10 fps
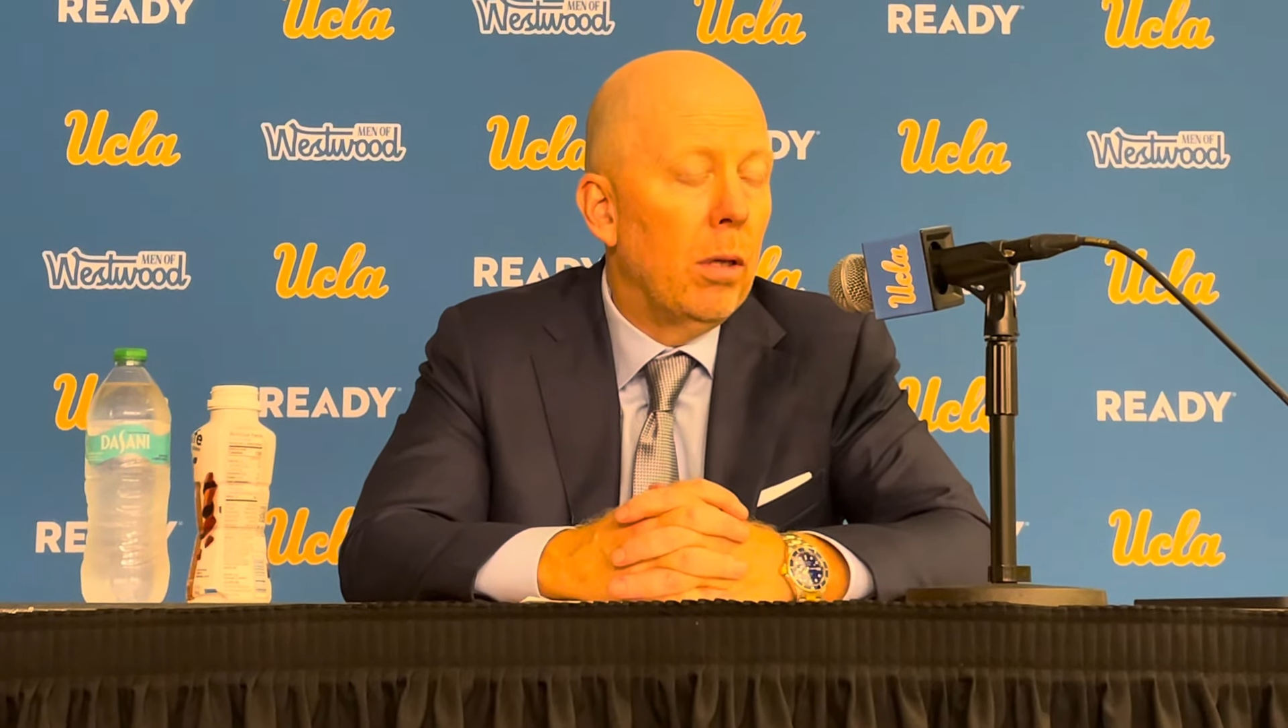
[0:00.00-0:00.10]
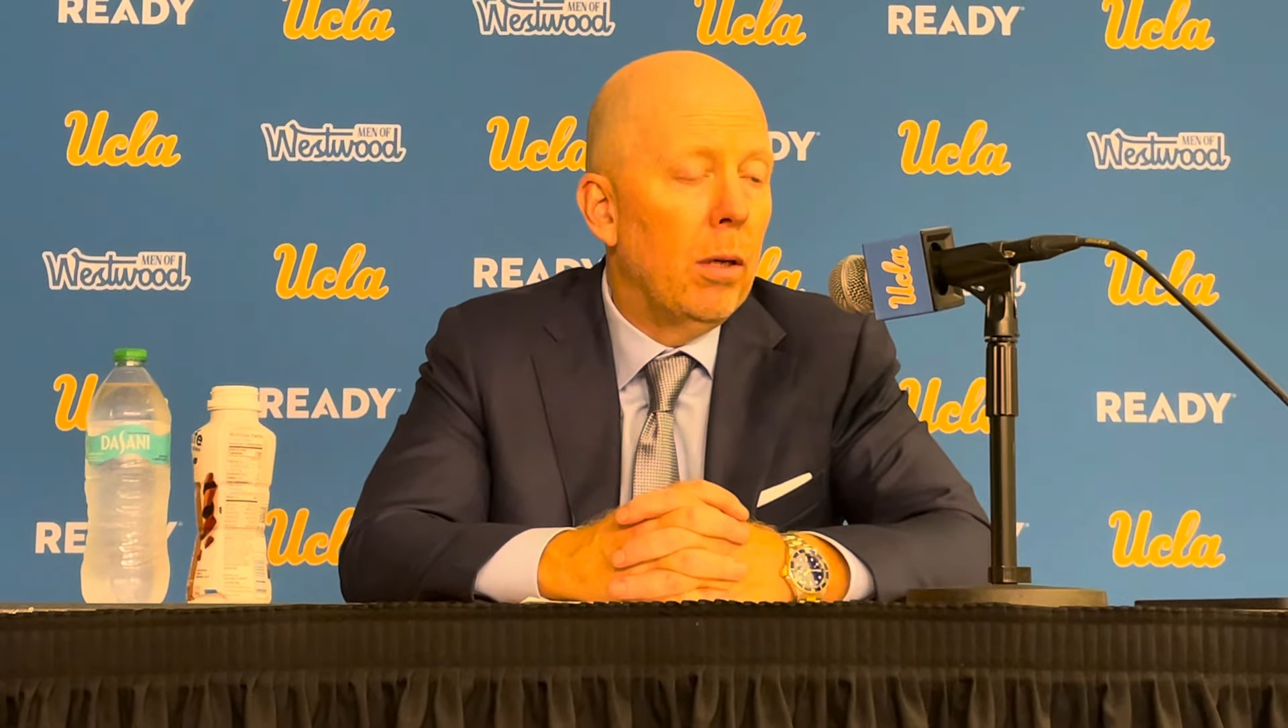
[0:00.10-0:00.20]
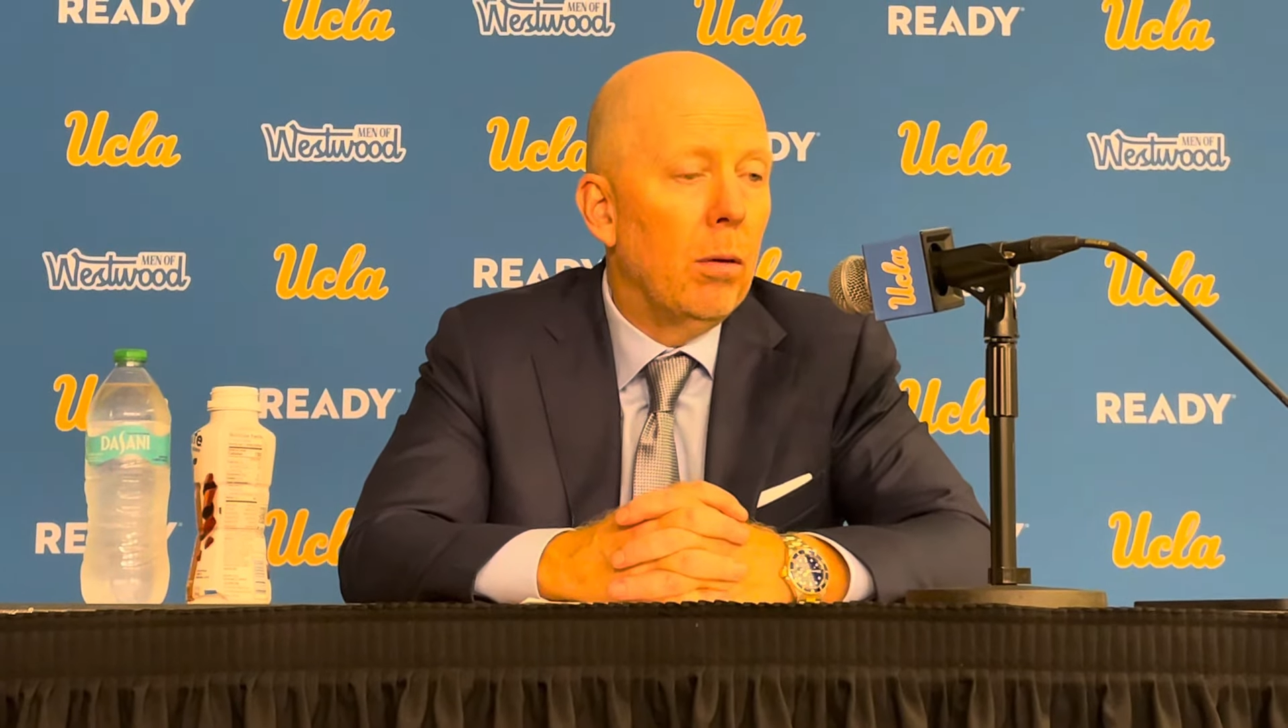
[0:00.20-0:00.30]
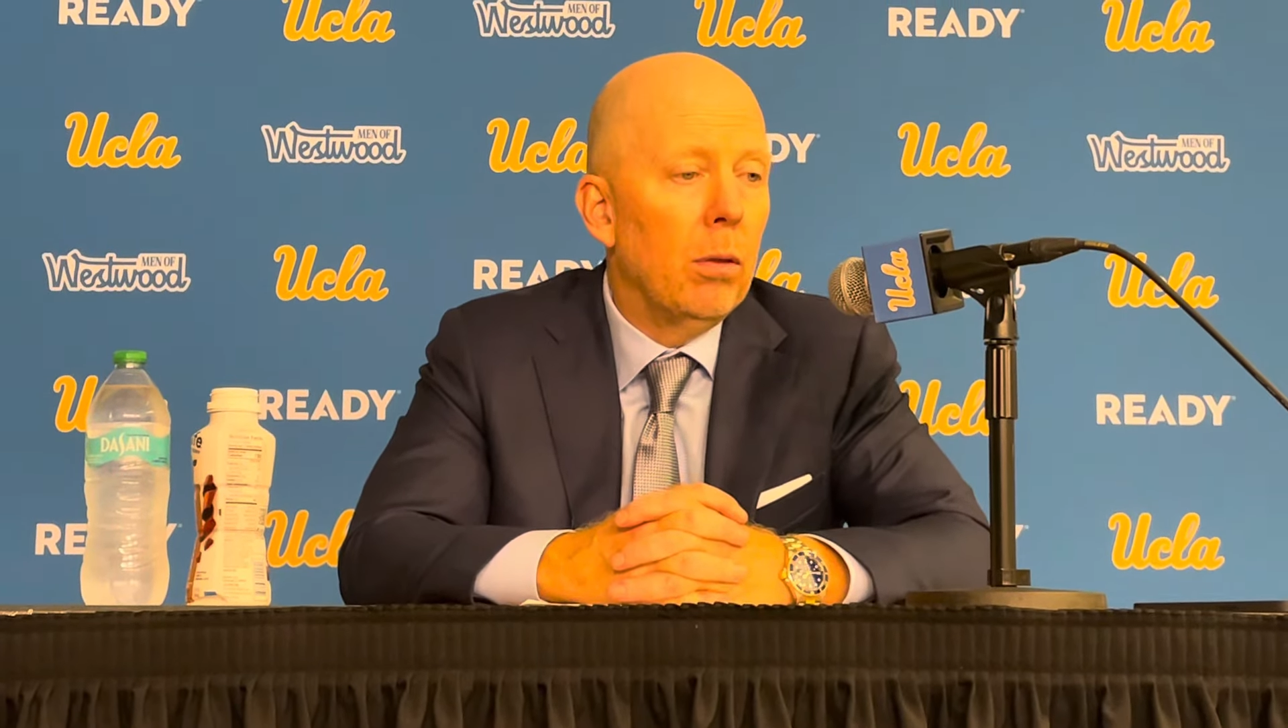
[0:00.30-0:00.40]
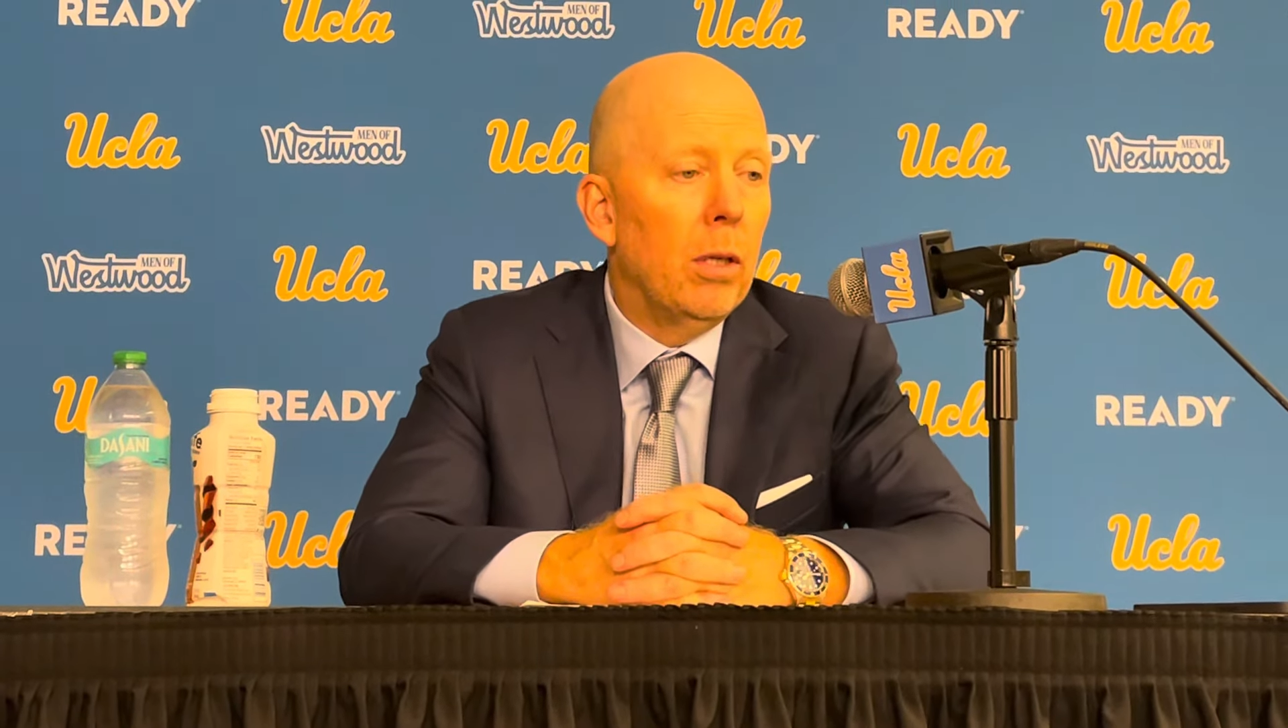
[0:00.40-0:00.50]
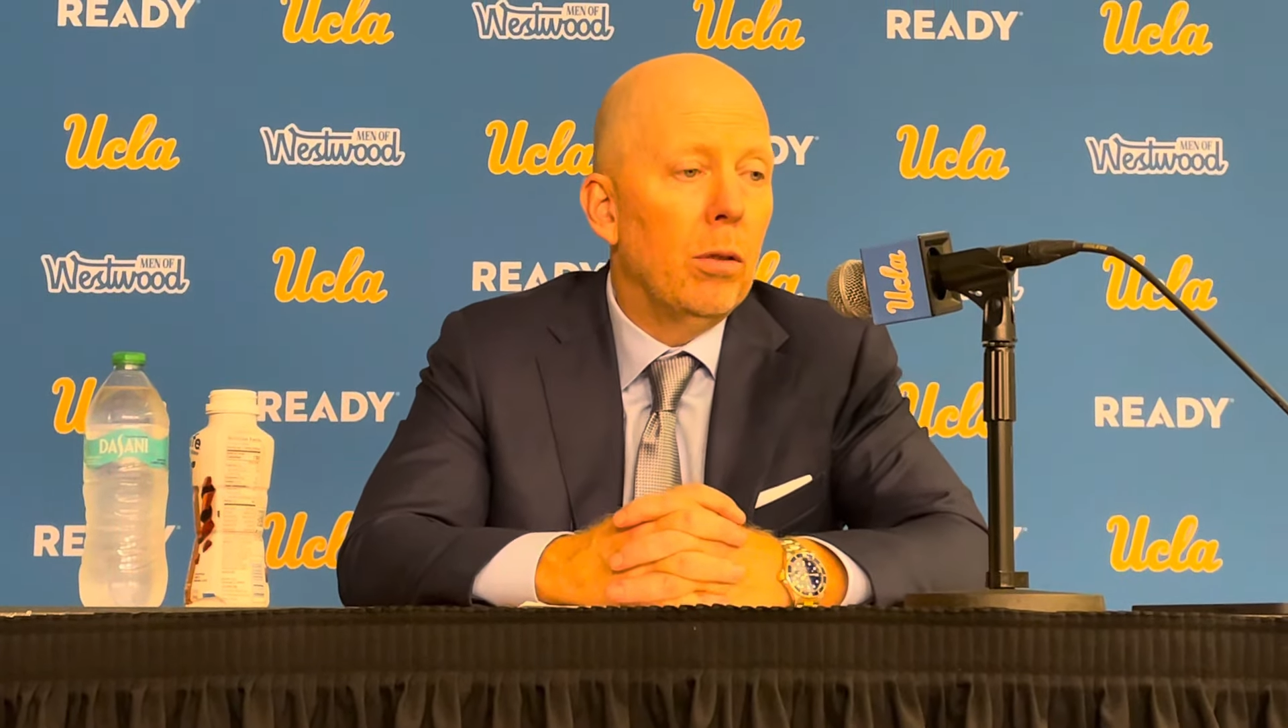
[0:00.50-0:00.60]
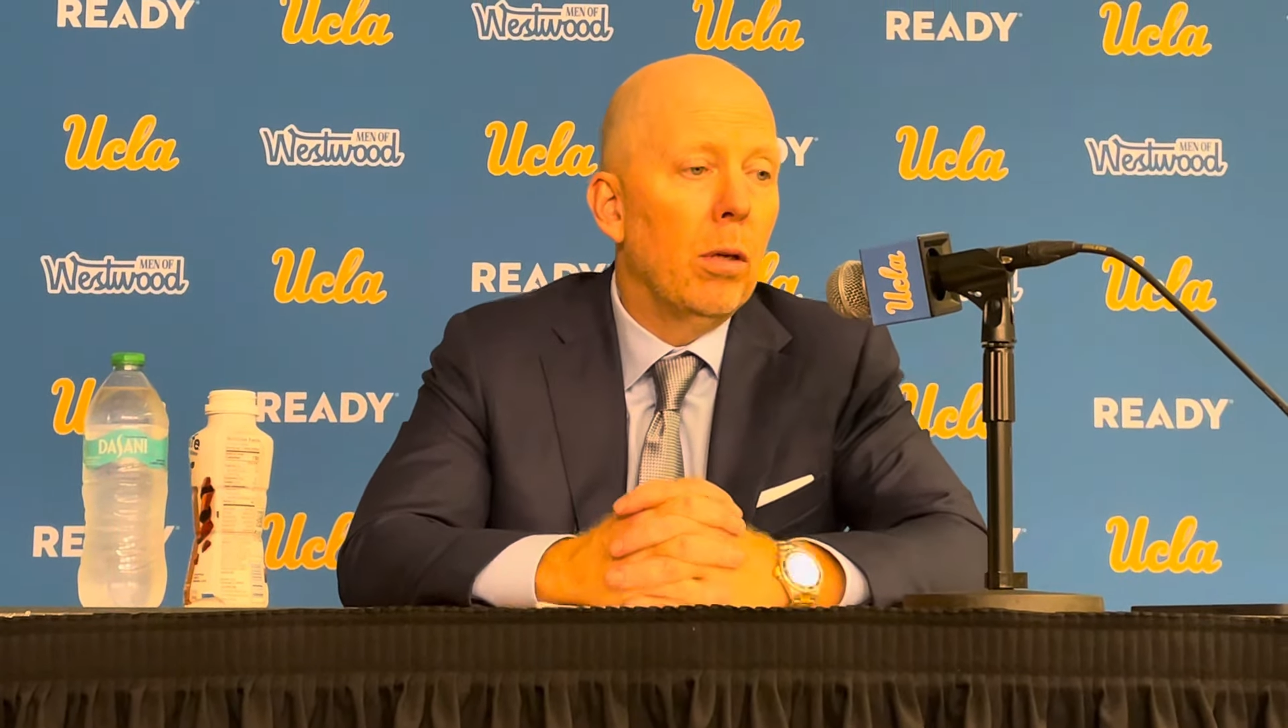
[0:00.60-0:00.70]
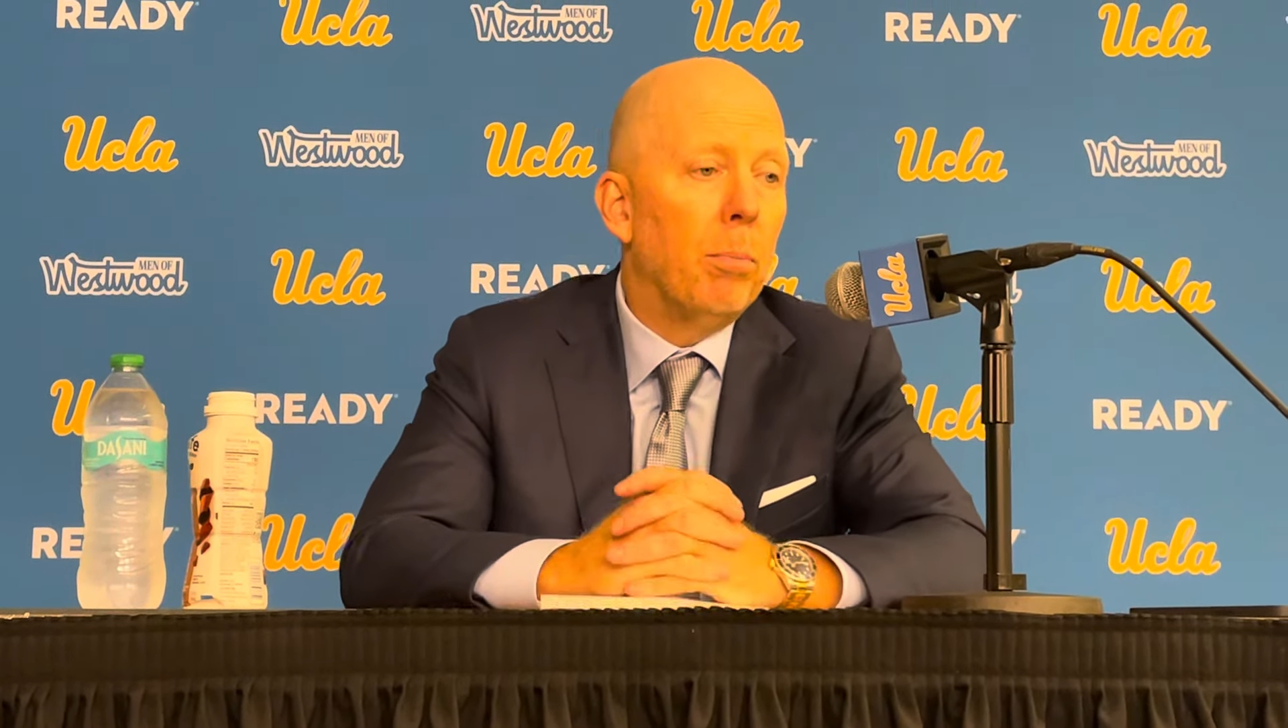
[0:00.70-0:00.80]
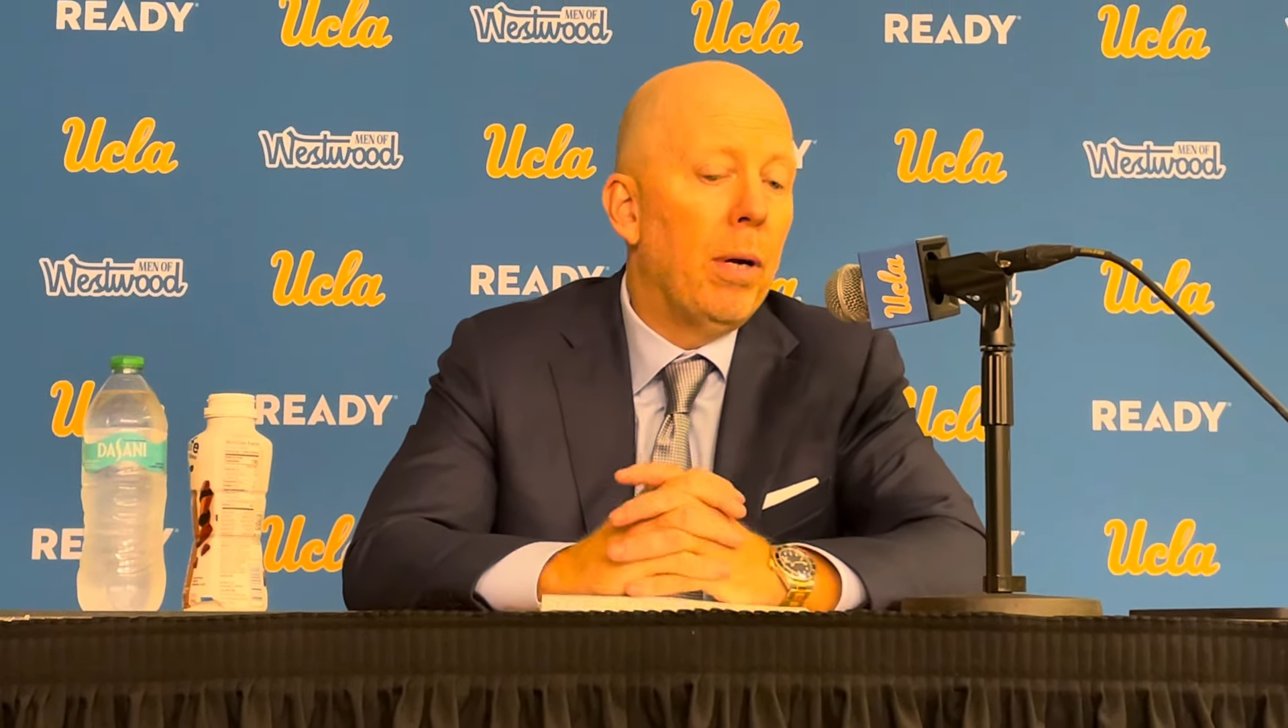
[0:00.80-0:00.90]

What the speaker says: in the